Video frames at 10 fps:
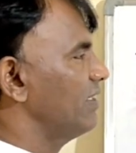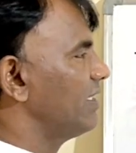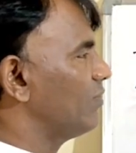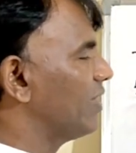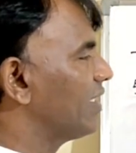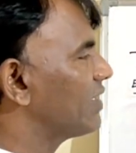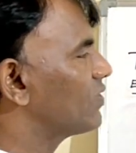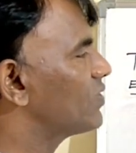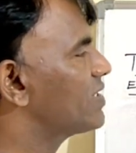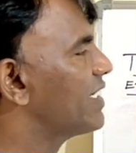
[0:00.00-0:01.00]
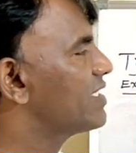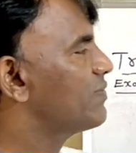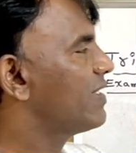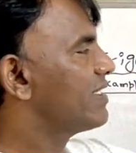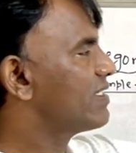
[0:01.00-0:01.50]
Remaining two sides
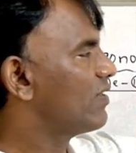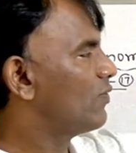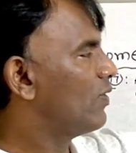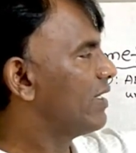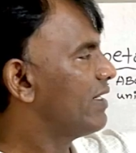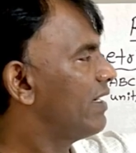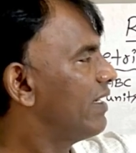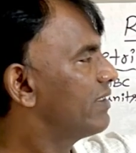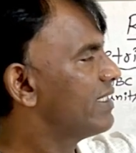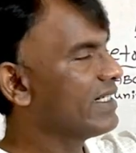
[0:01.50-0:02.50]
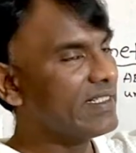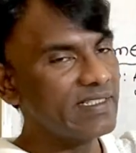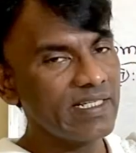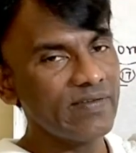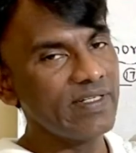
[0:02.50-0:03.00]
means one side is
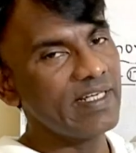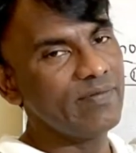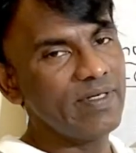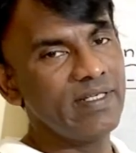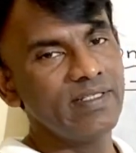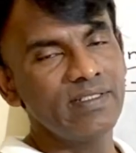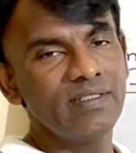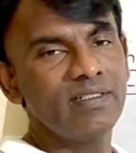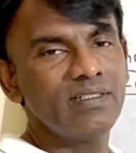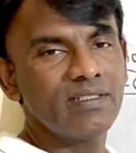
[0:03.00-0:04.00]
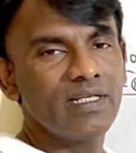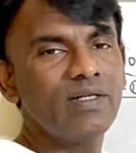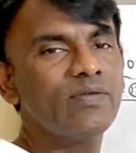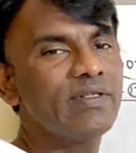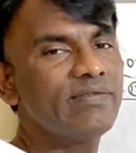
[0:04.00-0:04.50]
given AB.
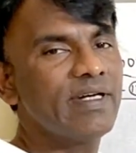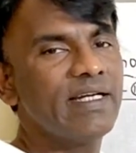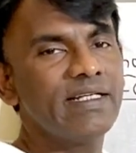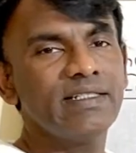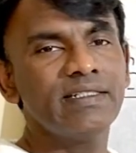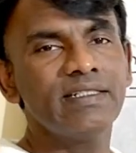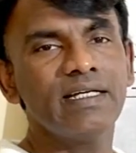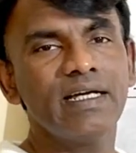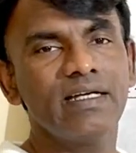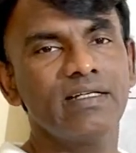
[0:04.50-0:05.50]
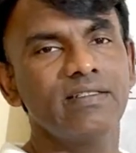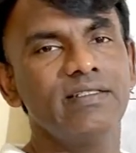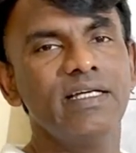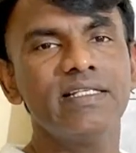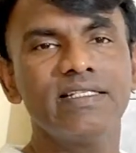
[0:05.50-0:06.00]
Now we find
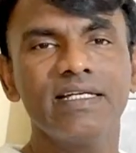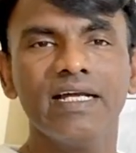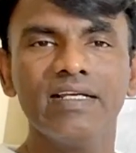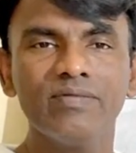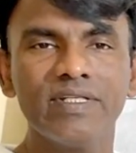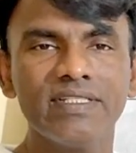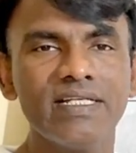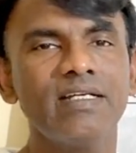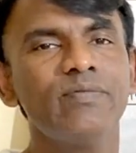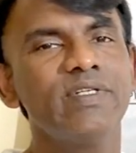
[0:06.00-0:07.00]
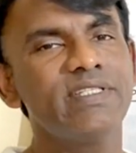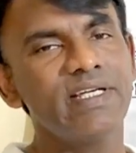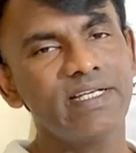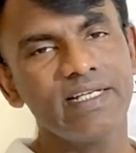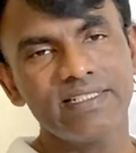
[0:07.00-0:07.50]
AC and BC or BC
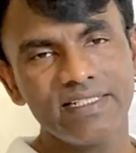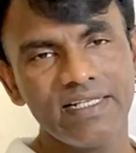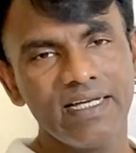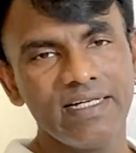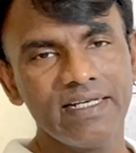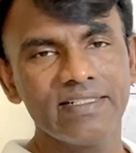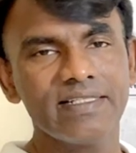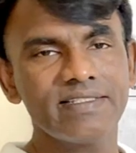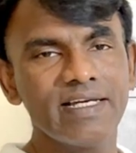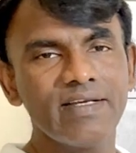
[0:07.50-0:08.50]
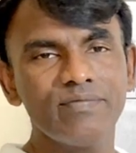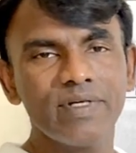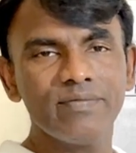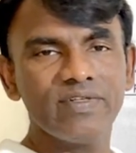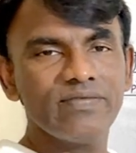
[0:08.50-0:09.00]
and AC, and at the same
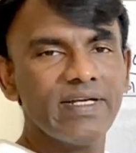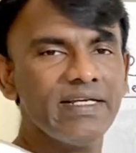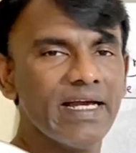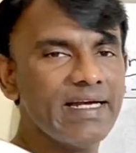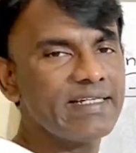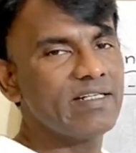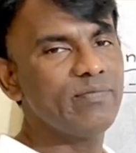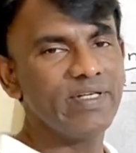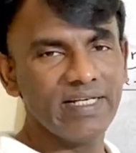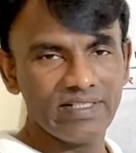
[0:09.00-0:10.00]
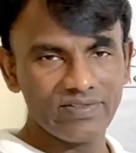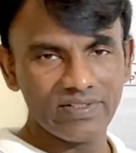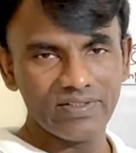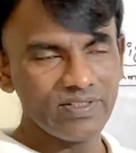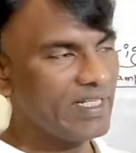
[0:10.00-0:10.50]
time we find angle B also.
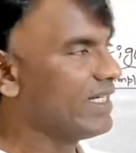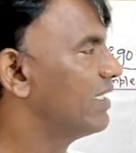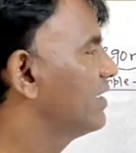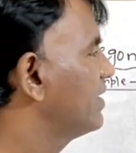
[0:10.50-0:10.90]
Okay.